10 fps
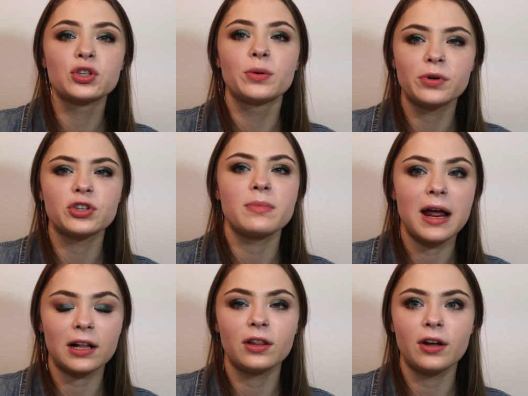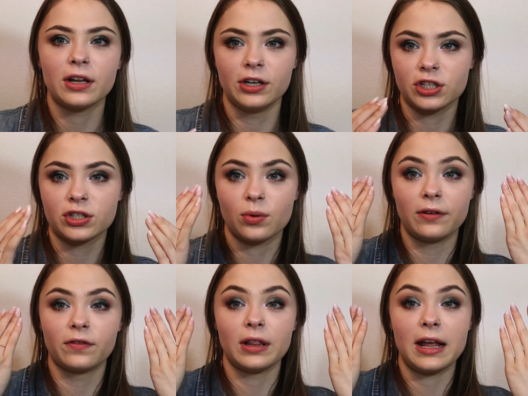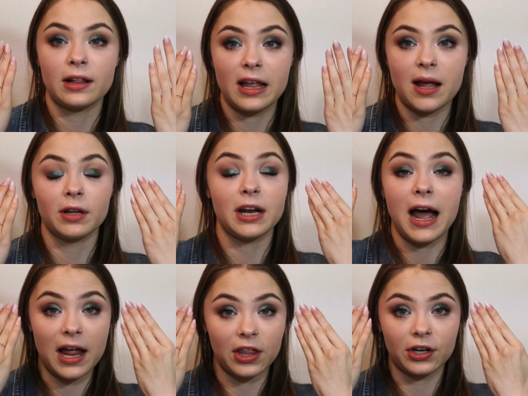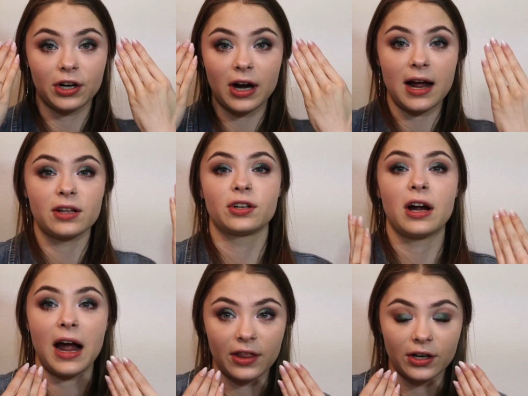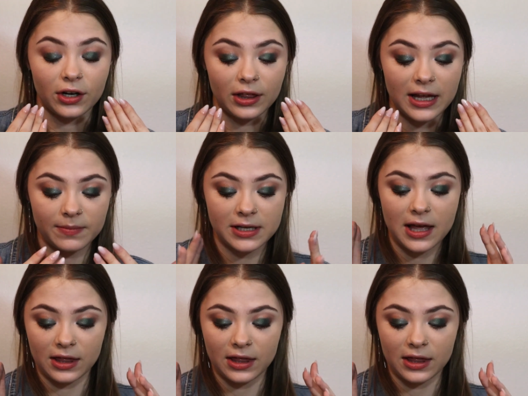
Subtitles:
super dramatic look and you're just going for like glam on either your eyes or either your lips,